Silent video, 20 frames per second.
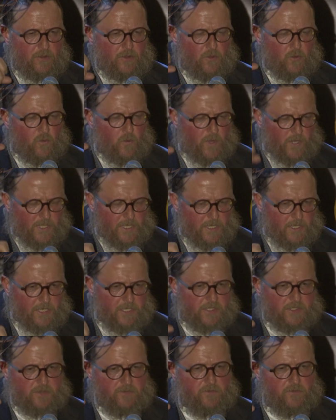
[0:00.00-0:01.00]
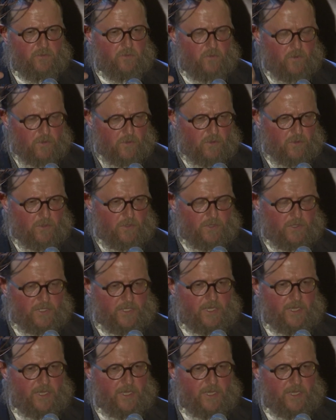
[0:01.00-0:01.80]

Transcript: the willingness of the world